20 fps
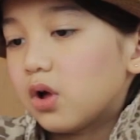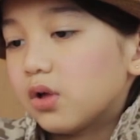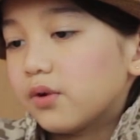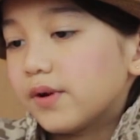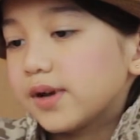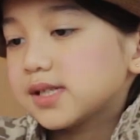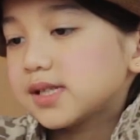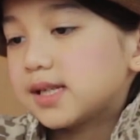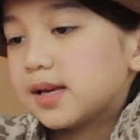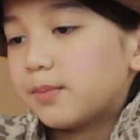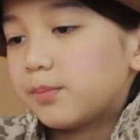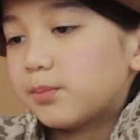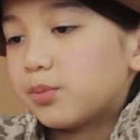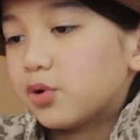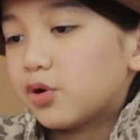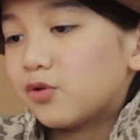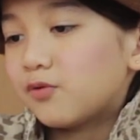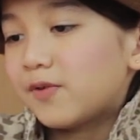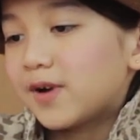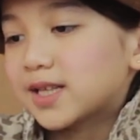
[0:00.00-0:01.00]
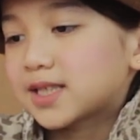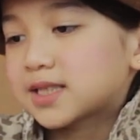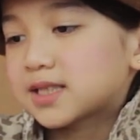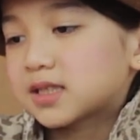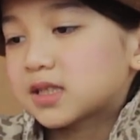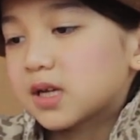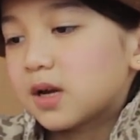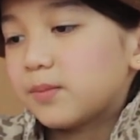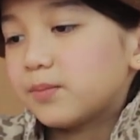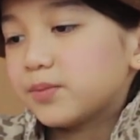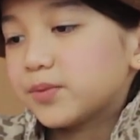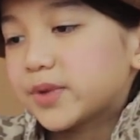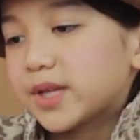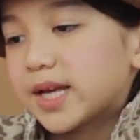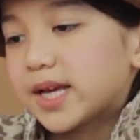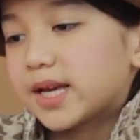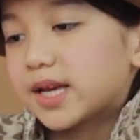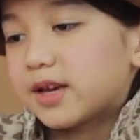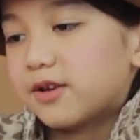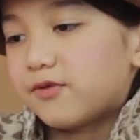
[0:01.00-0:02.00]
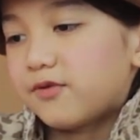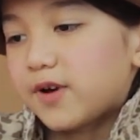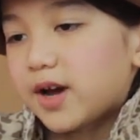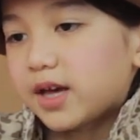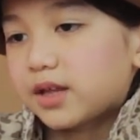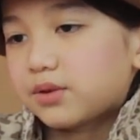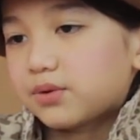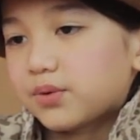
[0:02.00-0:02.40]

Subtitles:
always improve at something if I